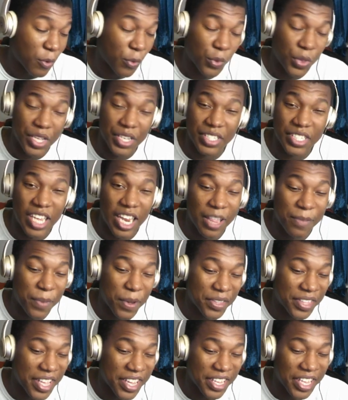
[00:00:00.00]
really excited
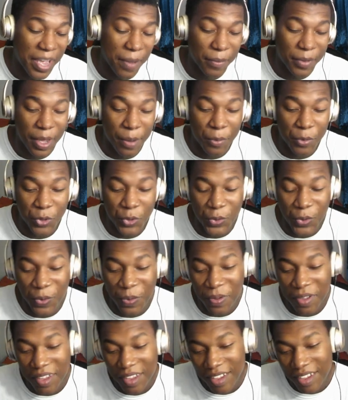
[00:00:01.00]
about that game coming
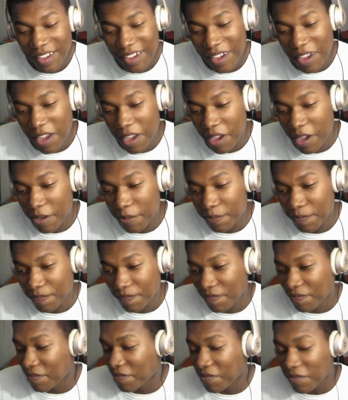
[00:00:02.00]
through.
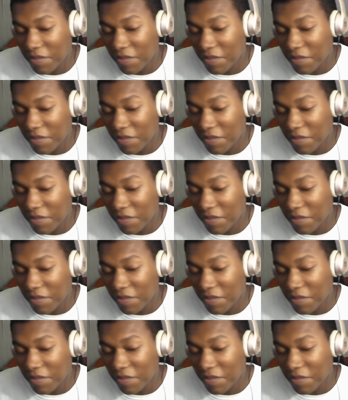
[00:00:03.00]
And